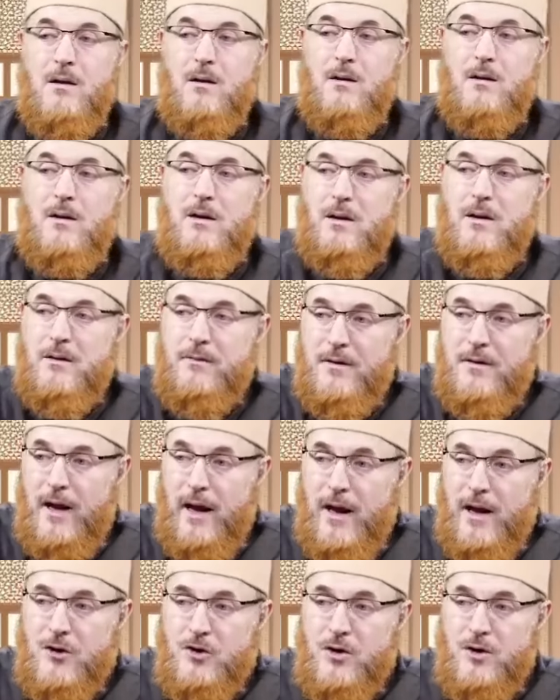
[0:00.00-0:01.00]
The
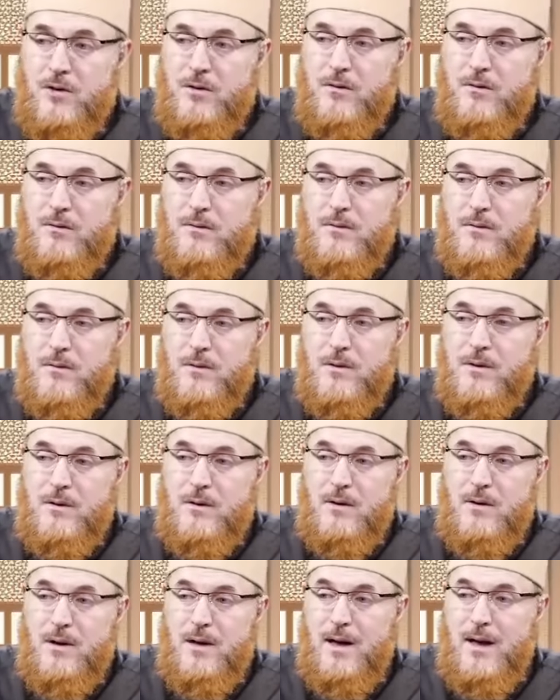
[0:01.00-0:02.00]
revelation
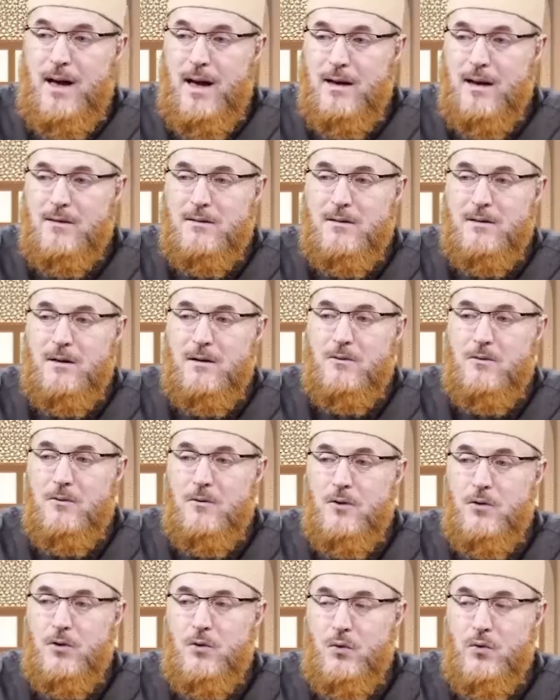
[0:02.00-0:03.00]
lasted
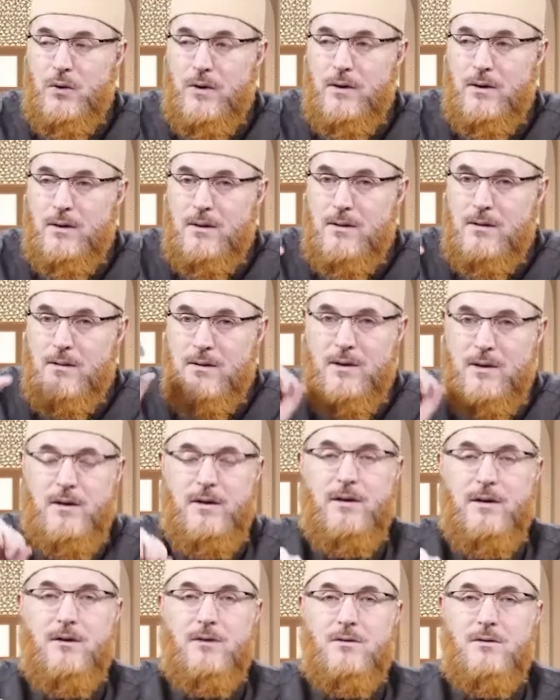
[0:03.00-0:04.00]
for 23
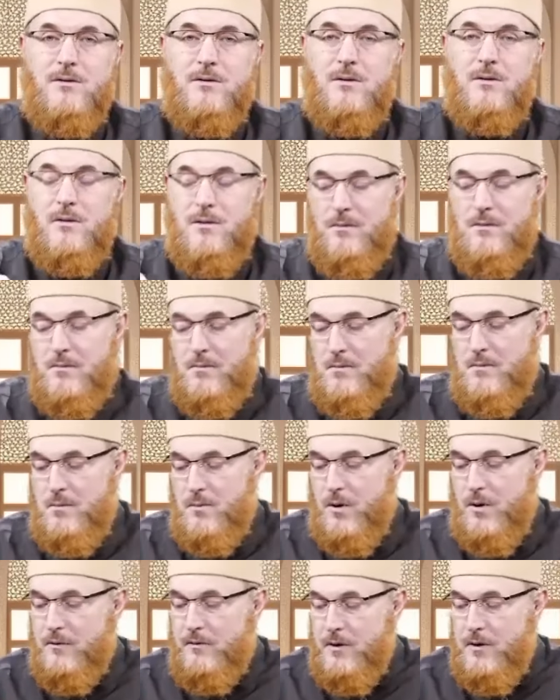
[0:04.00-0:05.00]
years.
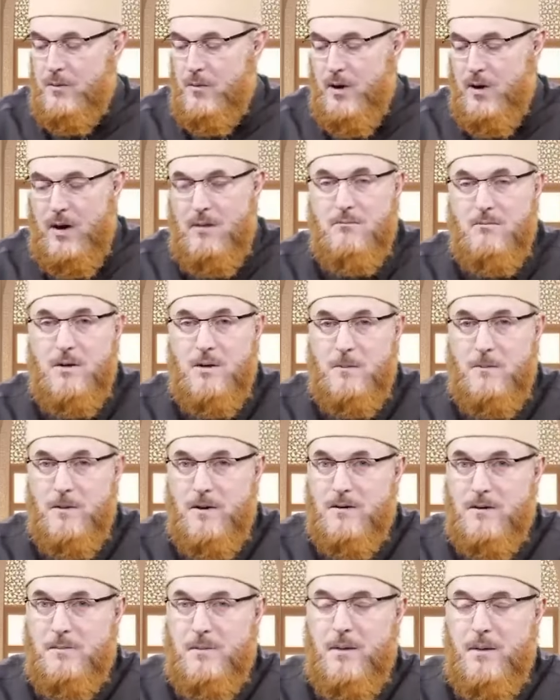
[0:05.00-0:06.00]
Prophet Muhammad,
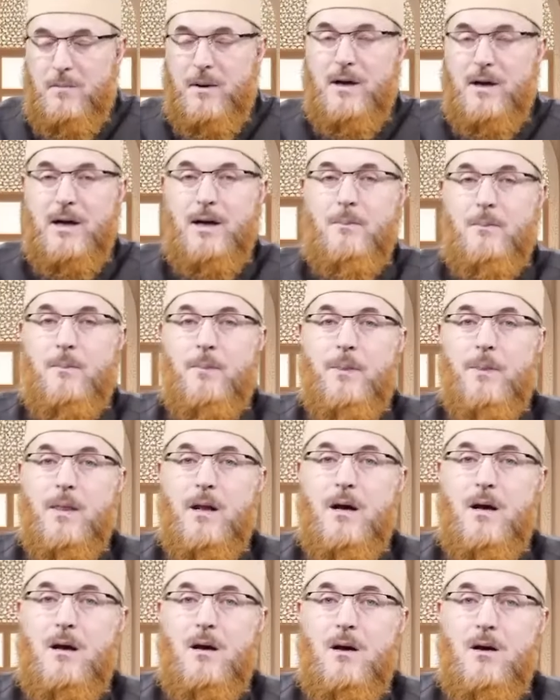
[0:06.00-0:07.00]
peace be upon him,
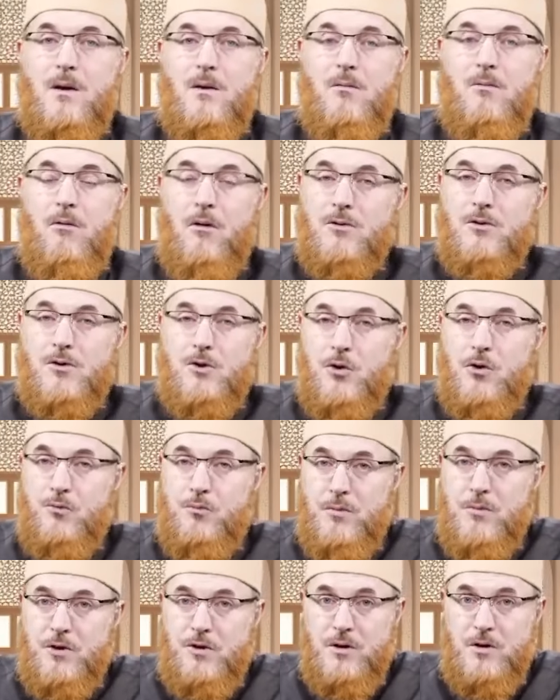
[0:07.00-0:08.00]
was
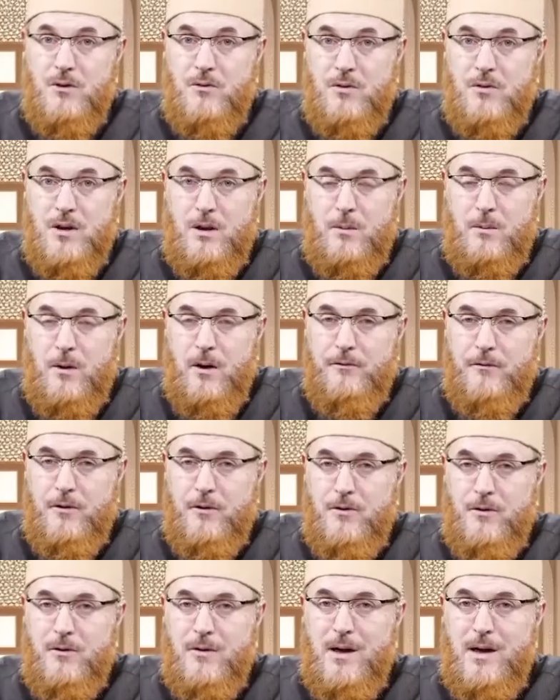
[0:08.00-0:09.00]
commissioned with the
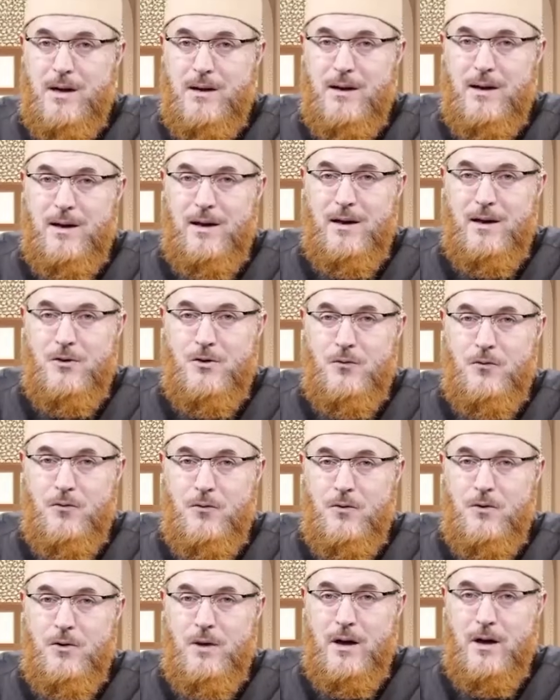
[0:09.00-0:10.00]
prophethood at the age of
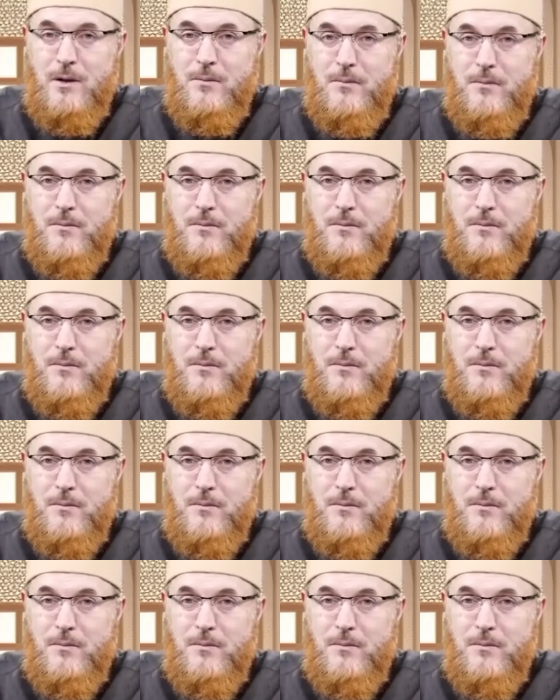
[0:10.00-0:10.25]
40.